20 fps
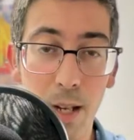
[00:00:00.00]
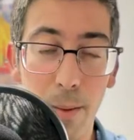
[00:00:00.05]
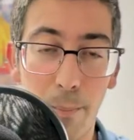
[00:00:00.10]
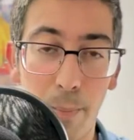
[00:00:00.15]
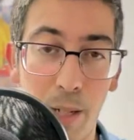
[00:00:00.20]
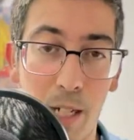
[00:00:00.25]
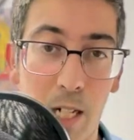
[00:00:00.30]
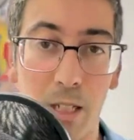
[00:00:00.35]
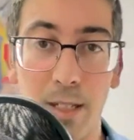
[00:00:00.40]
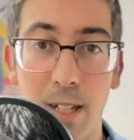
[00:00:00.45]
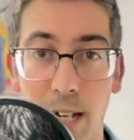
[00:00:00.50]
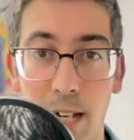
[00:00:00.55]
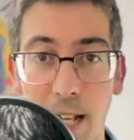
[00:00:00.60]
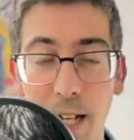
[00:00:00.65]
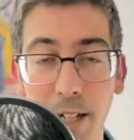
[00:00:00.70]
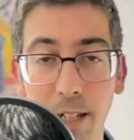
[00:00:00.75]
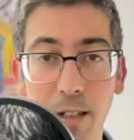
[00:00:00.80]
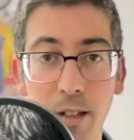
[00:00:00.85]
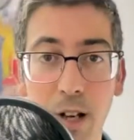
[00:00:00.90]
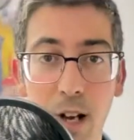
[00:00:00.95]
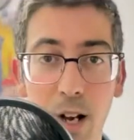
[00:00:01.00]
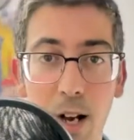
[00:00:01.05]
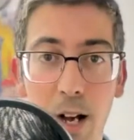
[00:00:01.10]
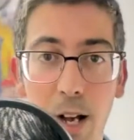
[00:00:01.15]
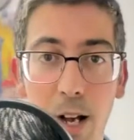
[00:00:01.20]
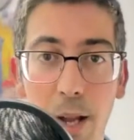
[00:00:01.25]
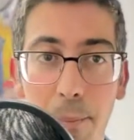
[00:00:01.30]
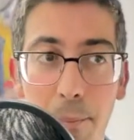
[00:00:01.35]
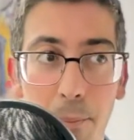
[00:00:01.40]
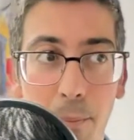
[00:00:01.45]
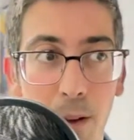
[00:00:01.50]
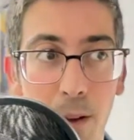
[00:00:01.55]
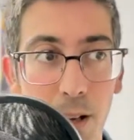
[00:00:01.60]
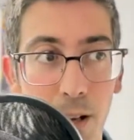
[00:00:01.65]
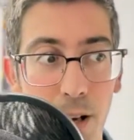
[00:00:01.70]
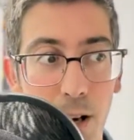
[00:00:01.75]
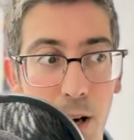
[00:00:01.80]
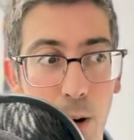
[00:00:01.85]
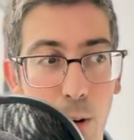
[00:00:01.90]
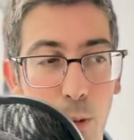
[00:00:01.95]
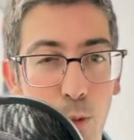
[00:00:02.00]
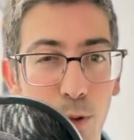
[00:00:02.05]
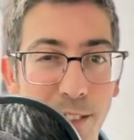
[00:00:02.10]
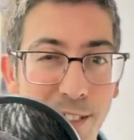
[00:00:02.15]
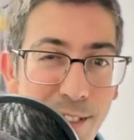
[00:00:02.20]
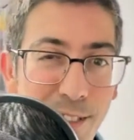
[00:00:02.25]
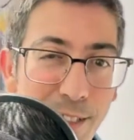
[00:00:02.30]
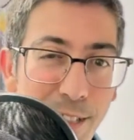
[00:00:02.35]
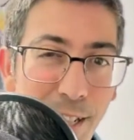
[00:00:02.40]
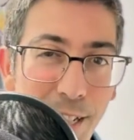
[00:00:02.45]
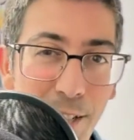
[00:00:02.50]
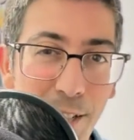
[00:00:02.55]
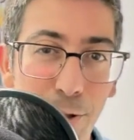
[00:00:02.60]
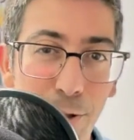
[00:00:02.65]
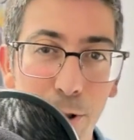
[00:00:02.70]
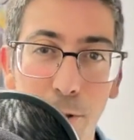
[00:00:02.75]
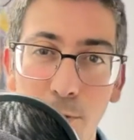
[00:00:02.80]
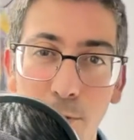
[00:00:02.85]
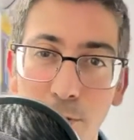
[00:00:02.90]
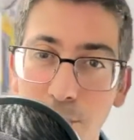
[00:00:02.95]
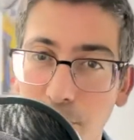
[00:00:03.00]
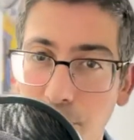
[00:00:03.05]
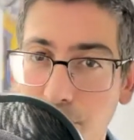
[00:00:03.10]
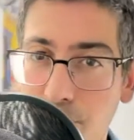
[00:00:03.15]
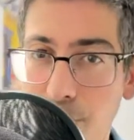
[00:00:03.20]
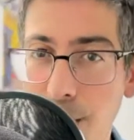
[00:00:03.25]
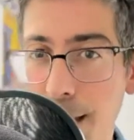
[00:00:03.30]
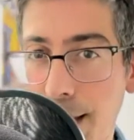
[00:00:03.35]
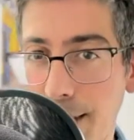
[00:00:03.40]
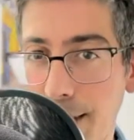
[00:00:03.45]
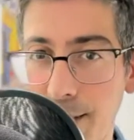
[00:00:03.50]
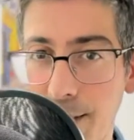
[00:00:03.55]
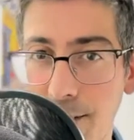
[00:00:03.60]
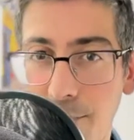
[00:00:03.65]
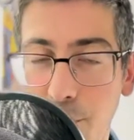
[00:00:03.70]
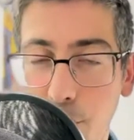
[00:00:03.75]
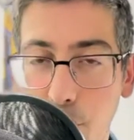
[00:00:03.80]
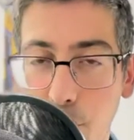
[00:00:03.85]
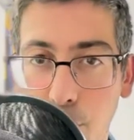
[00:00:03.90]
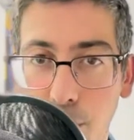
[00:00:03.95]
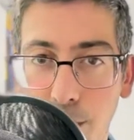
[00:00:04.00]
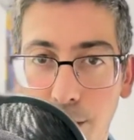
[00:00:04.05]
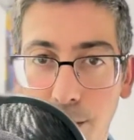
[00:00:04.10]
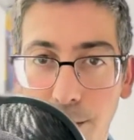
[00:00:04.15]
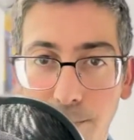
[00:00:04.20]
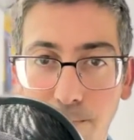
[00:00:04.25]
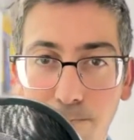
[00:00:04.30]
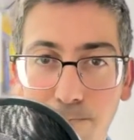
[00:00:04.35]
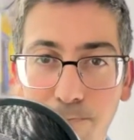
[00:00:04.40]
Because a lot of time we stick to those fates, if you will,